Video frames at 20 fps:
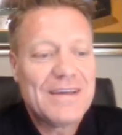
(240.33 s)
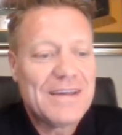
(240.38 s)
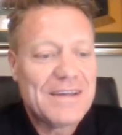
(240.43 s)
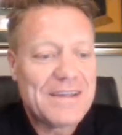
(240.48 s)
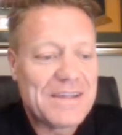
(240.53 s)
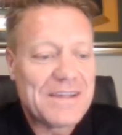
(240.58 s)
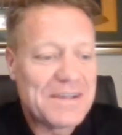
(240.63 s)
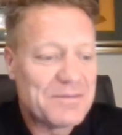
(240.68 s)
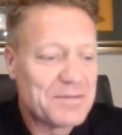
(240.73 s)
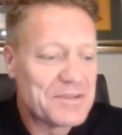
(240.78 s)

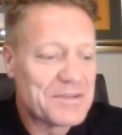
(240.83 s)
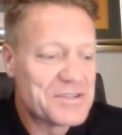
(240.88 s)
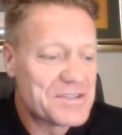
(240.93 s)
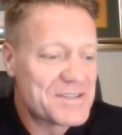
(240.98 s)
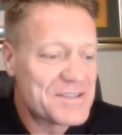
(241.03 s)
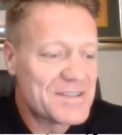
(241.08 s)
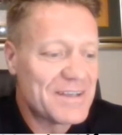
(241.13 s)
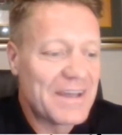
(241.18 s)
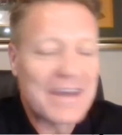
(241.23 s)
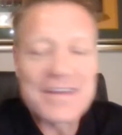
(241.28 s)
even
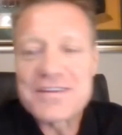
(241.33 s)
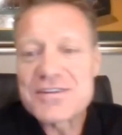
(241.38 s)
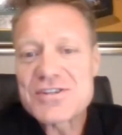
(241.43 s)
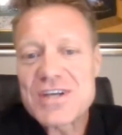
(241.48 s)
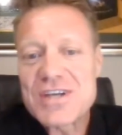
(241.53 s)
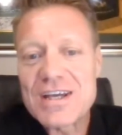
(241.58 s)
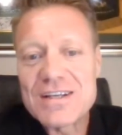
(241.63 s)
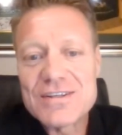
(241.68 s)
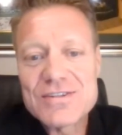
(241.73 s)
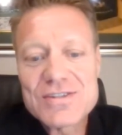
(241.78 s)
today the
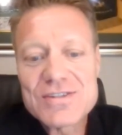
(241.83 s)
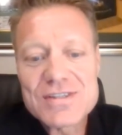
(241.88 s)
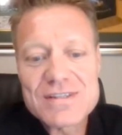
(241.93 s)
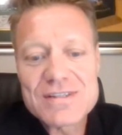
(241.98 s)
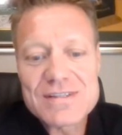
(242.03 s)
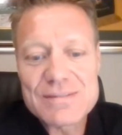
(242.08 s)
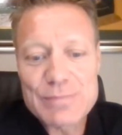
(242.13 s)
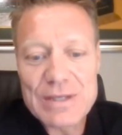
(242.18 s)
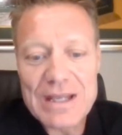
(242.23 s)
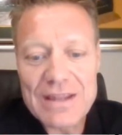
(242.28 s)

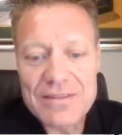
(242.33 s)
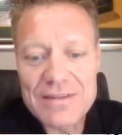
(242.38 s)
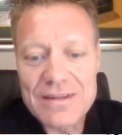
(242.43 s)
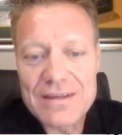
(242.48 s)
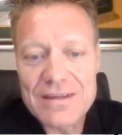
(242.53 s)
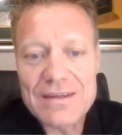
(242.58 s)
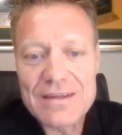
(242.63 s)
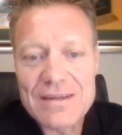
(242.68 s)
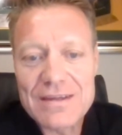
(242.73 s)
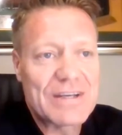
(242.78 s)
challenges, but I
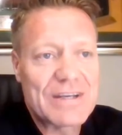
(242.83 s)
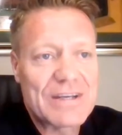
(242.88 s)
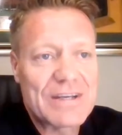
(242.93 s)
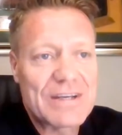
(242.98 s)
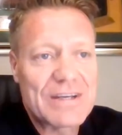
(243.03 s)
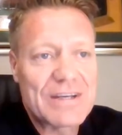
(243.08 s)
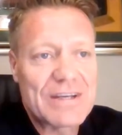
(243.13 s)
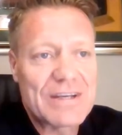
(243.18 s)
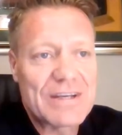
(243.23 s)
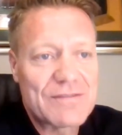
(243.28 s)
think pretty
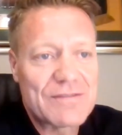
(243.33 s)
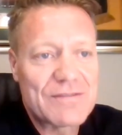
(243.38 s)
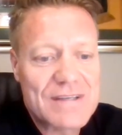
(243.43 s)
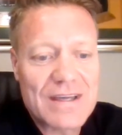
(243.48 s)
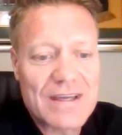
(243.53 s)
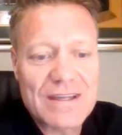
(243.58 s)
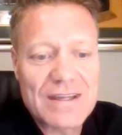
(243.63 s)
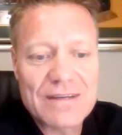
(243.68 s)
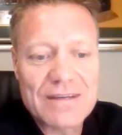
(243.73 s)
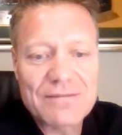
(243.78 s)
much every
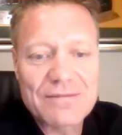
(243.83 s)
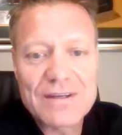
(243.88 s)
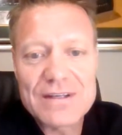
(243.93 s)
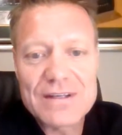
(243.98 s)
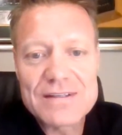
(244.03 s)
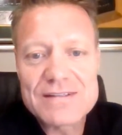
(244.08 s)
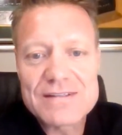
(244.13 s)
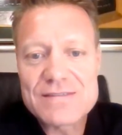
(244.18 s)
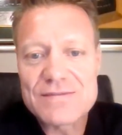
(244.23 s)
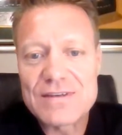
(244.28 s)
South African
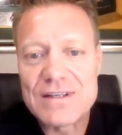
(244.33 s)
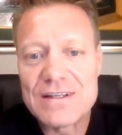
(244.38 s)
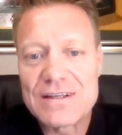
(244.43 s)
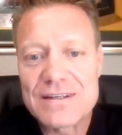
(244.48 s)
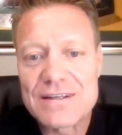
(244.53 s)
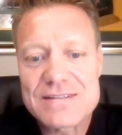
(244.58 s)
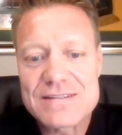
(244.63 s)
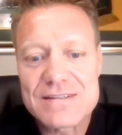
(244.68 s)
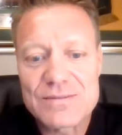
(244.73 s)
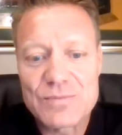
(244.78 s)
is feeling
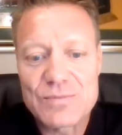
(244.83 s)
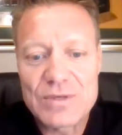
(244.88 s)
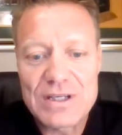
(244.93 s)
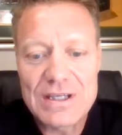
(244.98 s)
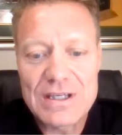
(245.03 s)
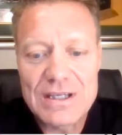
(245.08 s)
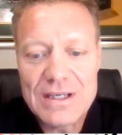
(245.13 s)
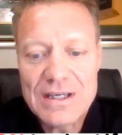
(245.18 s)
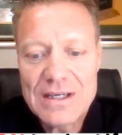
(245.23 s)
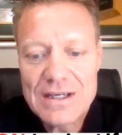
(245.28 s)
it, and
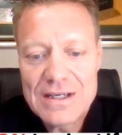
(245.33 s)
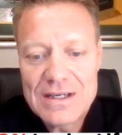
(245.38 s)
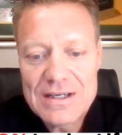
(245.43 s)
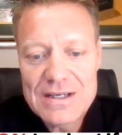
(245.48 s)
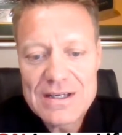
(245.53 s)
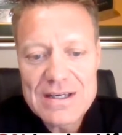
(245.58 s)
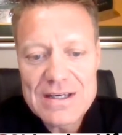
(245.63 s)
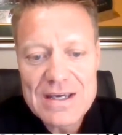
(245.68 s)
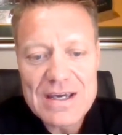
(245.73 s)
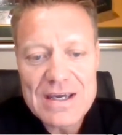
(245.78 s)
we
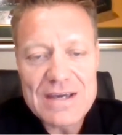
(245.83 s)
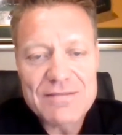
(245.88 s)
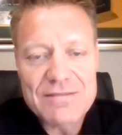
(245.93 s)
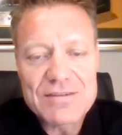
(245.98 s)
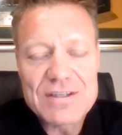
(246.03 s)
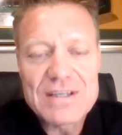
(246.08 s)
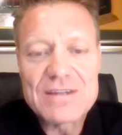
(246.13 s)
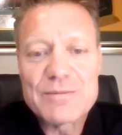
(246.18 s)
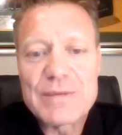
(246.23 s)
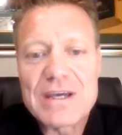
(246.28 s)
have to
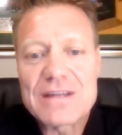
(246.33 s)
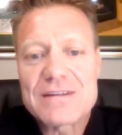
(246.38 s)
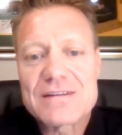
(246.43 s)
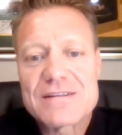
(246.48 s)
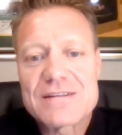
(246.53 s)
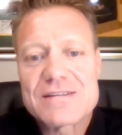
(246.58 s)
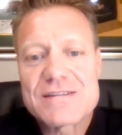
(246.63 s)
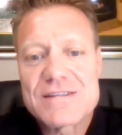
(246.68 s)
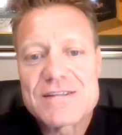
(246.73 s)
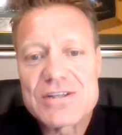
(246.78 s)
either make the
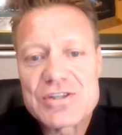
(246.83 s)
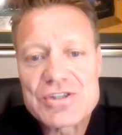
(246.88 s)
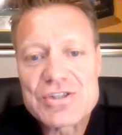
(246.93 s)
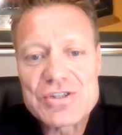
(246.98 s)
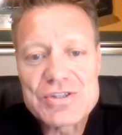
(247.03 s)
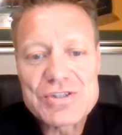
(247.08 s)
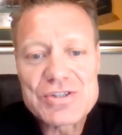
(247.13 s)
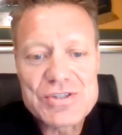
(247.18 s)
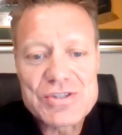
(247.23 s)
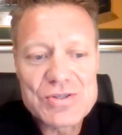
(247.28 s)

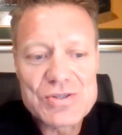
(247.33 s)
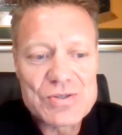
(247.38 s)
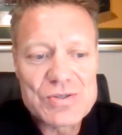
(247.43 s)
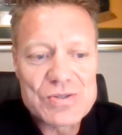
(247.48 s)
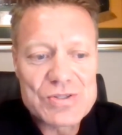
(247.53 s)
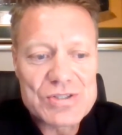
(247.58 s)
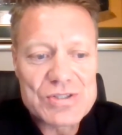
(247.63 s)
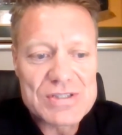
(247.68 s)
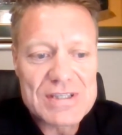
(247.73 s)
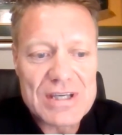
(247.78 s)
decision to
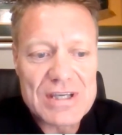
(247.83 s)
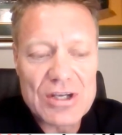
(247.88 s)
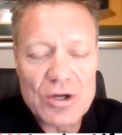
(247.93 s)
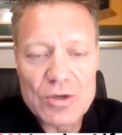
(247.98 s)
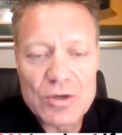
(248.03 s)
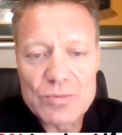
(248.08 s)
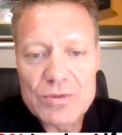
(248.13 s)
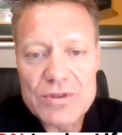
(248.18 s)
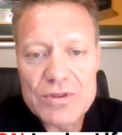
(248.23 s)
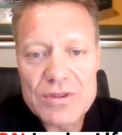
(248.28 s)
just get
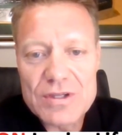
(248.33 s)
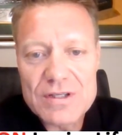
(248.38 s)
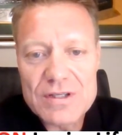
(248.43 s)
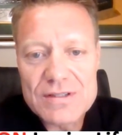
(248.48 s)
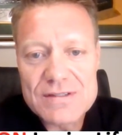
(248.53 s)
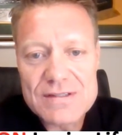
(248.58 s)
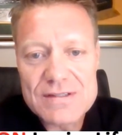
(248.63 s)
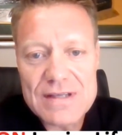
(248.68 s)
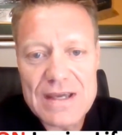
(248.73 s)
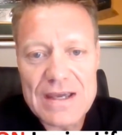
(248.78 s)
on with
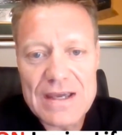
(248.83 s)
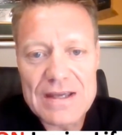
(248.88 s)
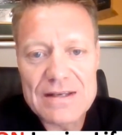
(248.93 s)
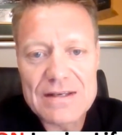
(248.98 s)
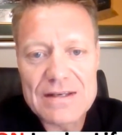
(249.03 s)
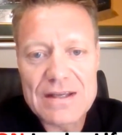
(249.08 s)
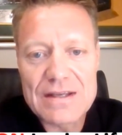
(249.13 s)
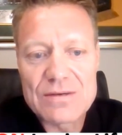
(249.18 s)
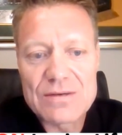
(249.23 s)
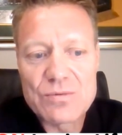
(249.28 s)
it
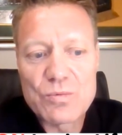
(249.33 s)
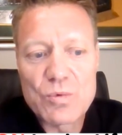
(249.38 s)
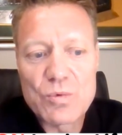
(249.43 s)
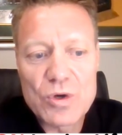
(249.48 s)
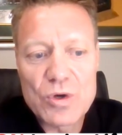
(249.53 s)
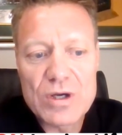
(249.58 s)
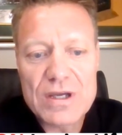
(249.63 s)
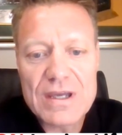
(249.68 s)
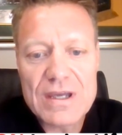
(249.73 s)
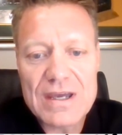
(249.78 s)
and
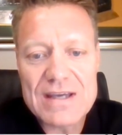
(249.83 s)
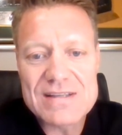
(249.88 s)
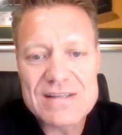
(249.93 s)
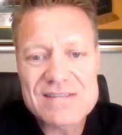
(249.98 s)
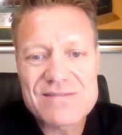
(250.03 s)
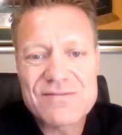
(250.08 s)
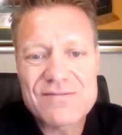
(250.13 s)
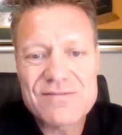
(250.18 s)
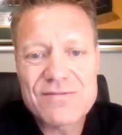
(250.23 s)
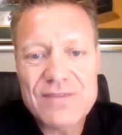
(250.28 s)
work as
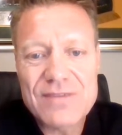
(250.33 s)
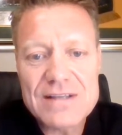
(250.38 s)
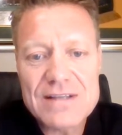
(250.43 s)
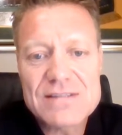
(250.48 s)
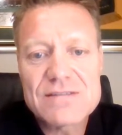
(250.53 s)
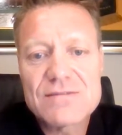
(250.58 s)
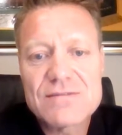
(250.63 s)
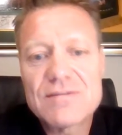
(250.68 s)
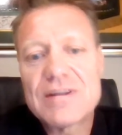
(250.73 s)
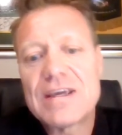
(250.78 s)

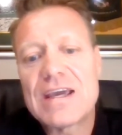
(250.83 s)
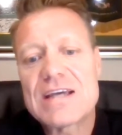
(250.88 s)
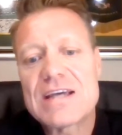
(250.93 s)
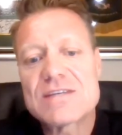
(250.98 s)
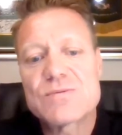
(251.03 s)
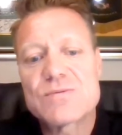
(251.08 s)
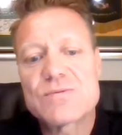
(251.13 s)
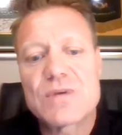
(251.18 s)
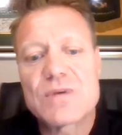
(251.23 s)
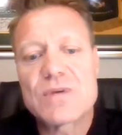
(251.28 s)
effectively
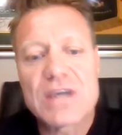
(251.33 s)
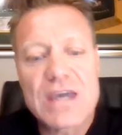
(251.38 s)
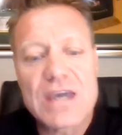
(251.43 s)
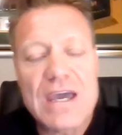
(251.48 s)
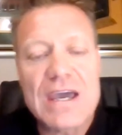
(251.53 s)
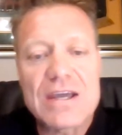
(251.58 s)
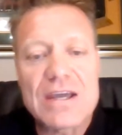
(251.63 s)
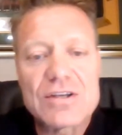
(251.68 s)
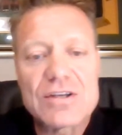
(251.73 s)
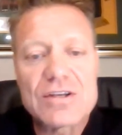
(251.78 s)
as we
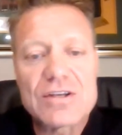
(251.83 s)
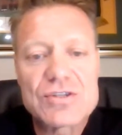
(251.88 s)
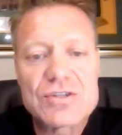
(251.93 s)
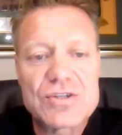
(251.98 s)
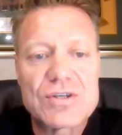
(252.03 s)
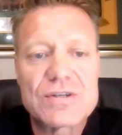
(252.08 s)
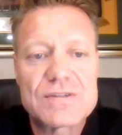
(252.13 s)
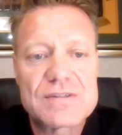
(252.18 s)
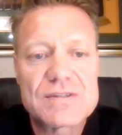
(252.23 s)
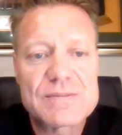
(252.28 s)
can
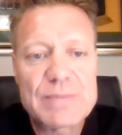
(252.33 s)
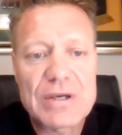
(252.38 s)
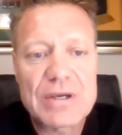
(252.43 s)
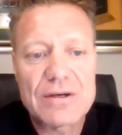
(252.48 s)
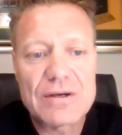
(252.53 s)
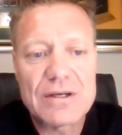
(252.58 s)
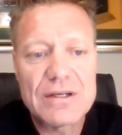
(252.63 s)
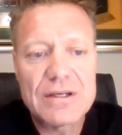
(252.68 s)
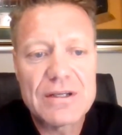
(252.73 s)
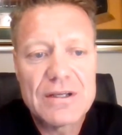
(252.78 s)
during this
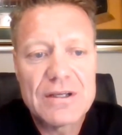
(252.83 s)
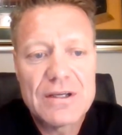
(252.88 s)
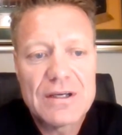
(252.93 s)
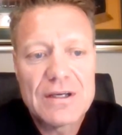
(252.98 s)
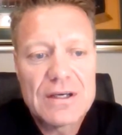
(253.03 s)
period,